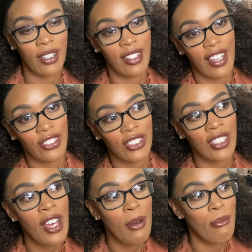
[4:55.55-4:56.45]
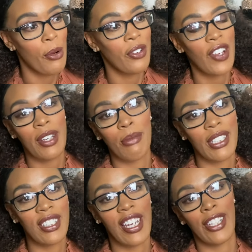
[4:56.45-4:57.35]
and that just motivated me
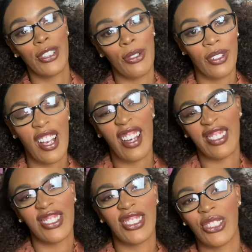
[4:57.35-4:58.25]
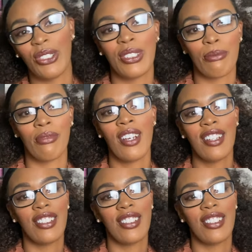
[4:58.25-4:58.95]
today too to kind of just do some